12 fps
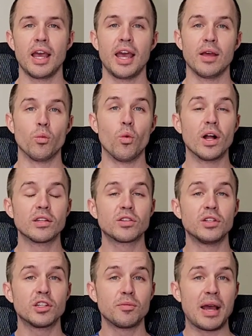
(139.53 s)
And
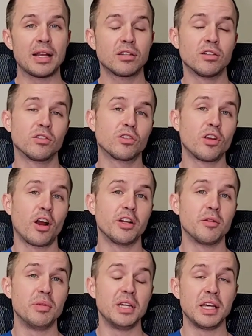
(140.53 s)
once this medicine
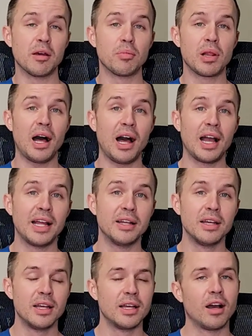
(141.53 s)
started being
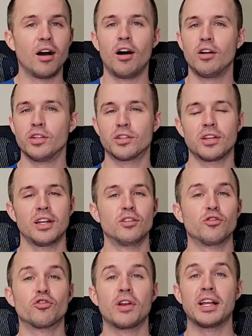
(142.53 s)
applied, all of a
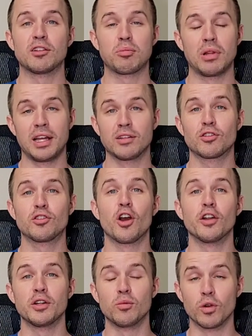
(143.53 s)
sudden transplants
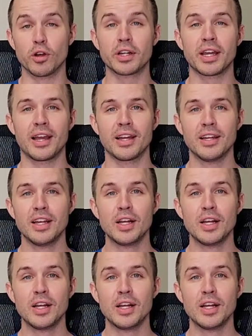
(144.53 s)
started working.